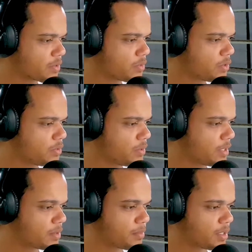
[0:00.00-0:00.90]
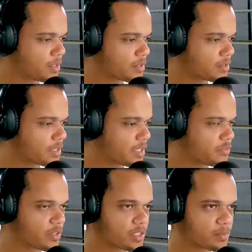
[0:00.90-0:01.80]
was you and Marlon that
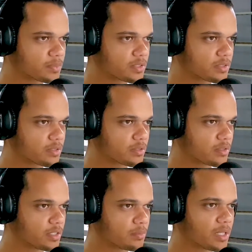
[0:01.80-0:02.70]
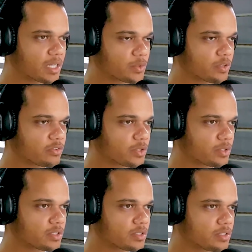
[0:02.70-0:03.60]
developed the Blind Way Forward.